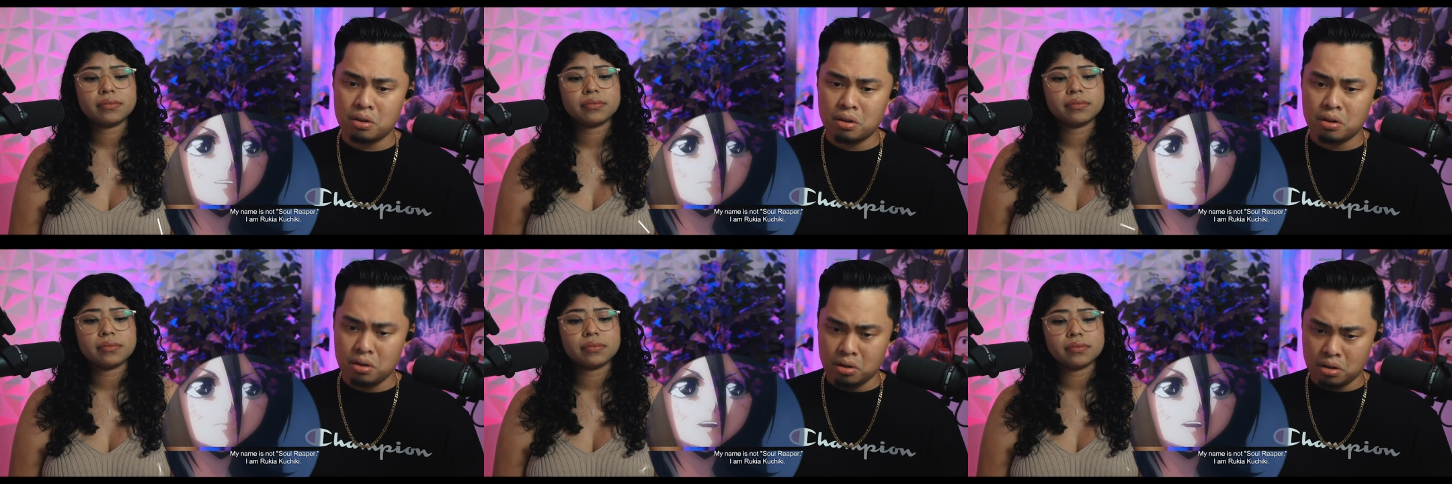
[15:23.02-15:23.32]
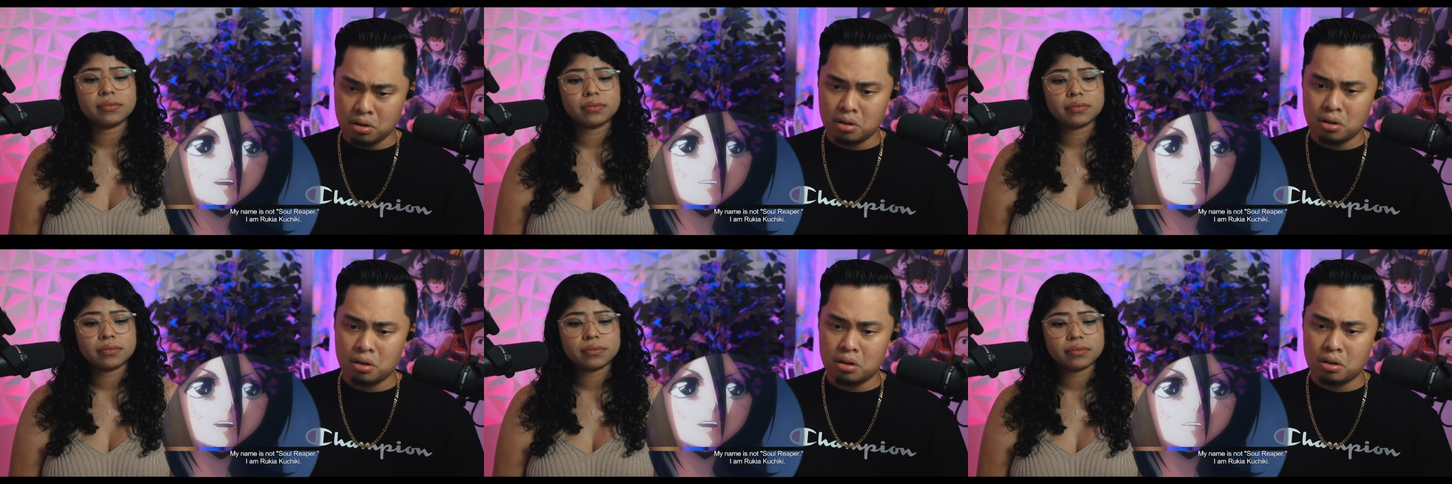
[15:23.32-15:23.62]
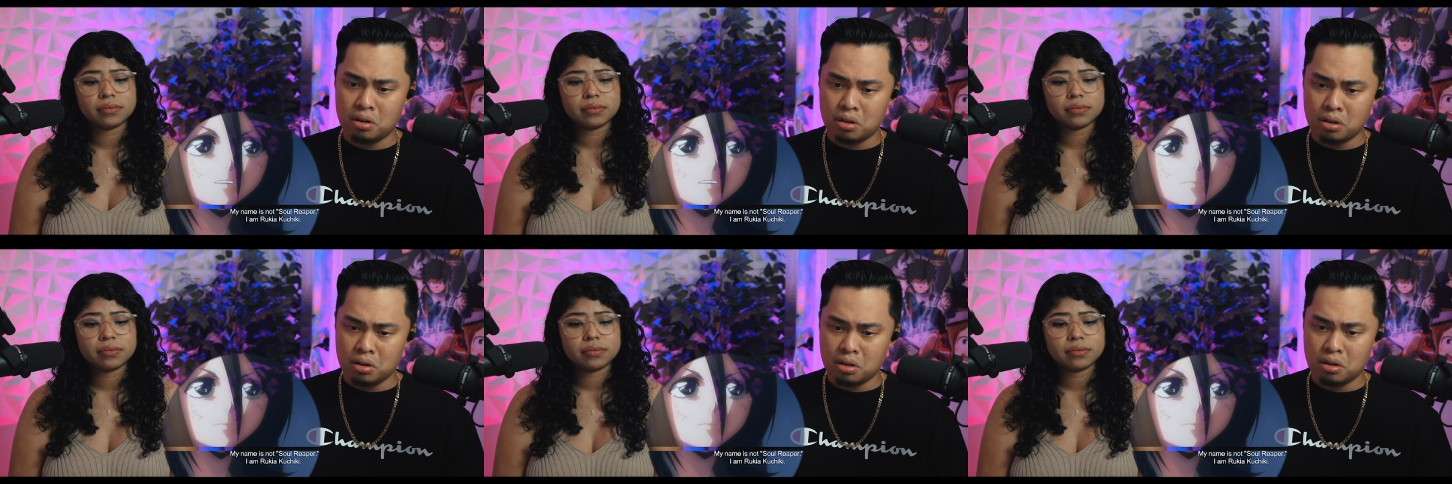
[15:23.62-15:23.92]

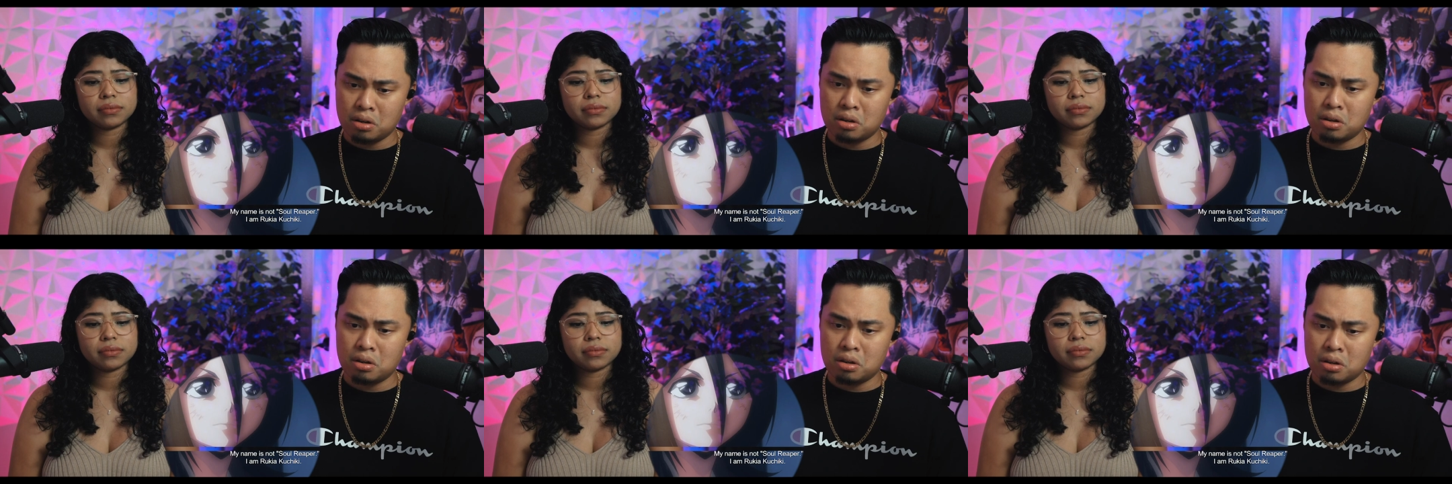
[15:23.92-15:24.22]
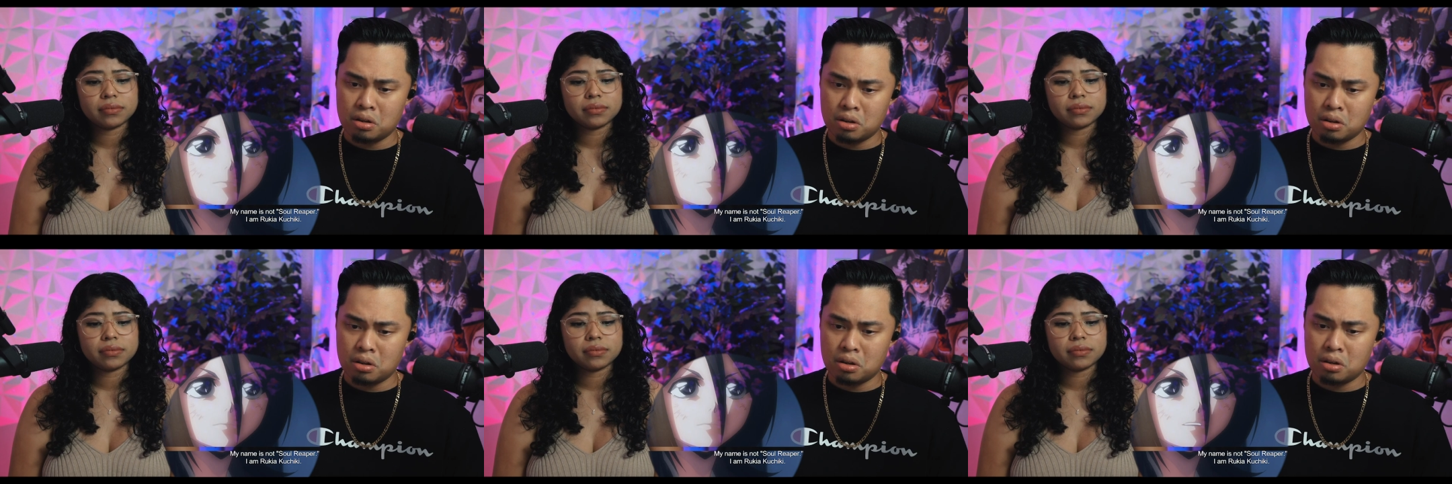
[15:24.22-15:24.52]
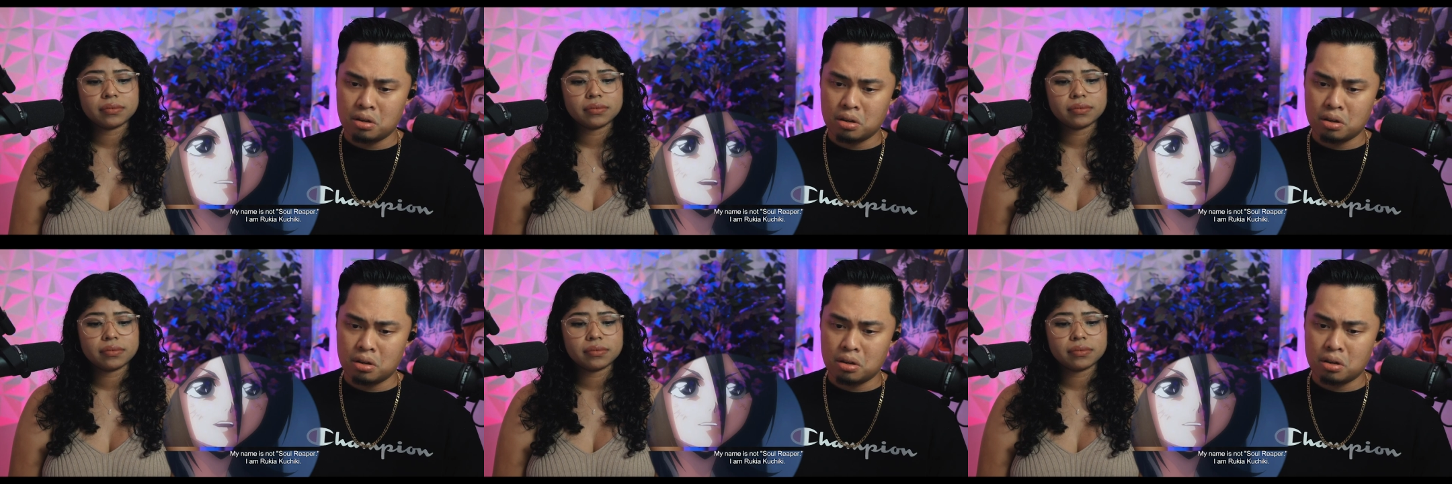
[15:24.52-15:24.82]

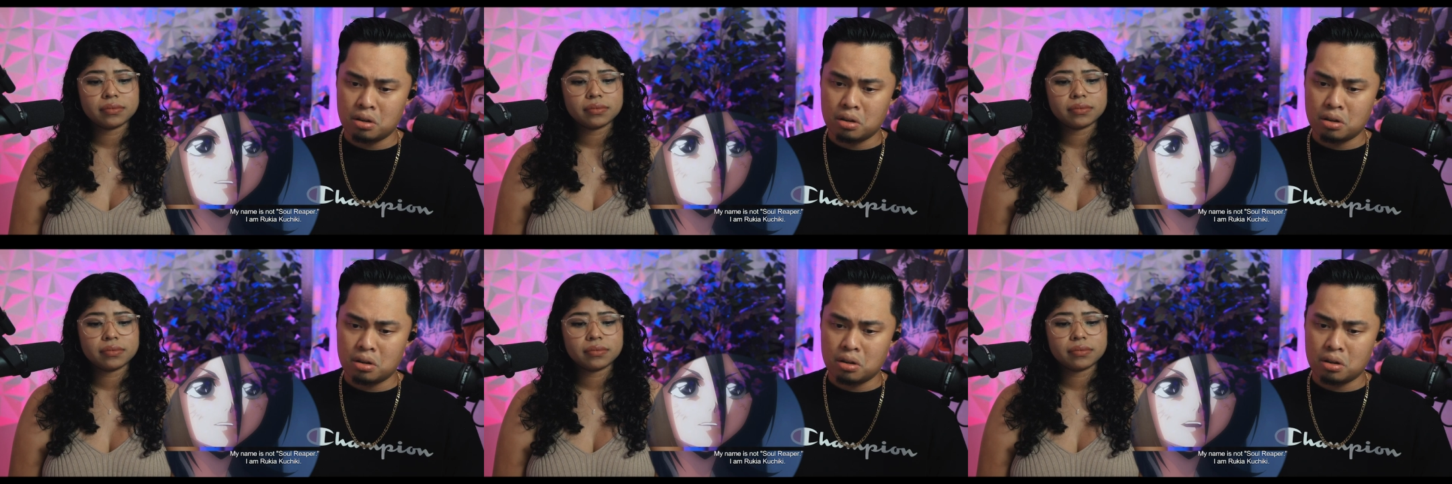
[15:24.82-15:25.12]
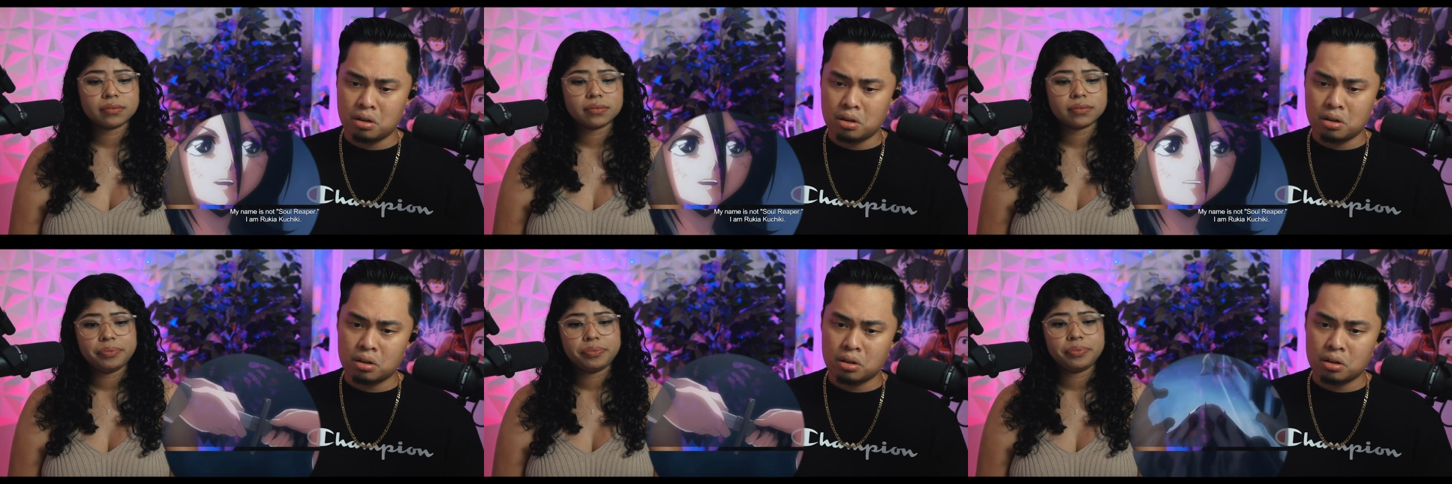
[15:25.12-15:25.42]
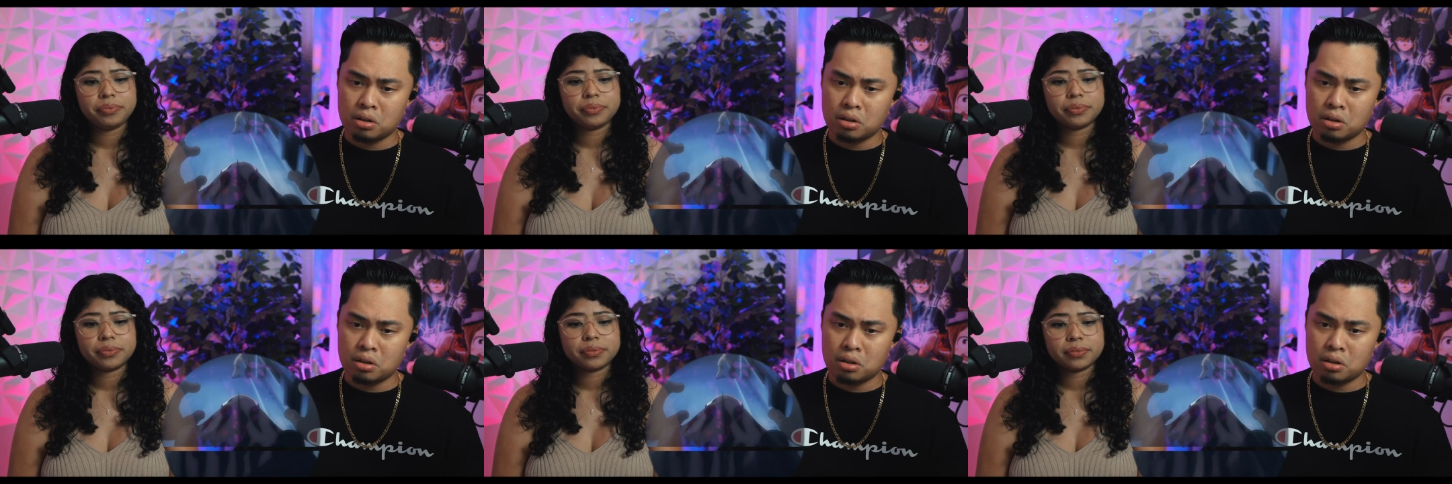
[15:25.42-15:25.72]

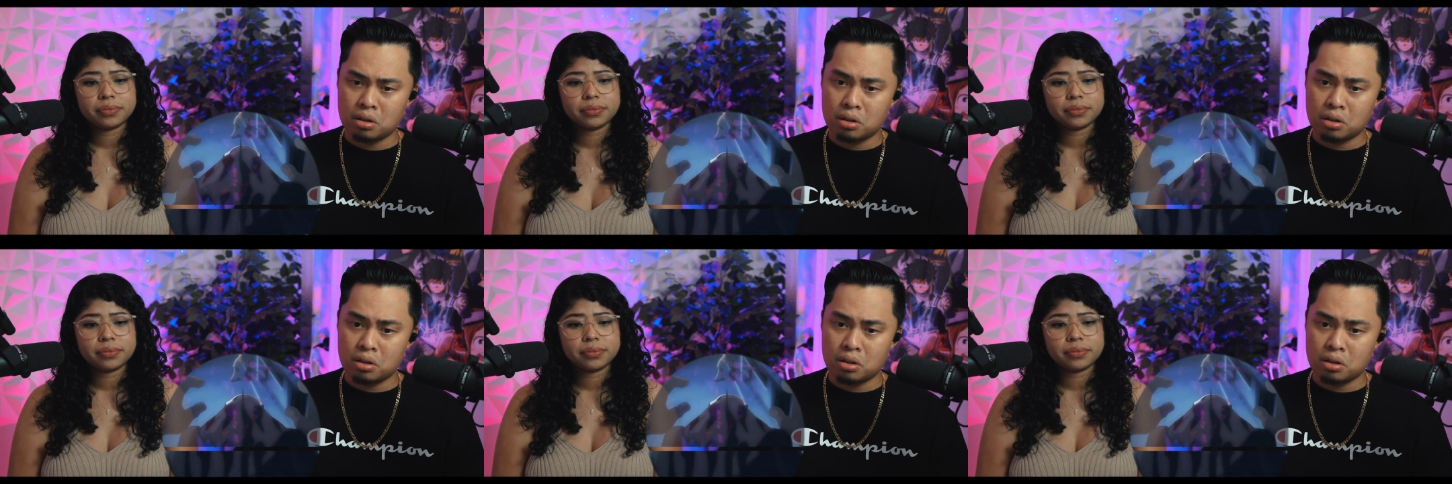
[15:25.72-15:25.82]
[no speech]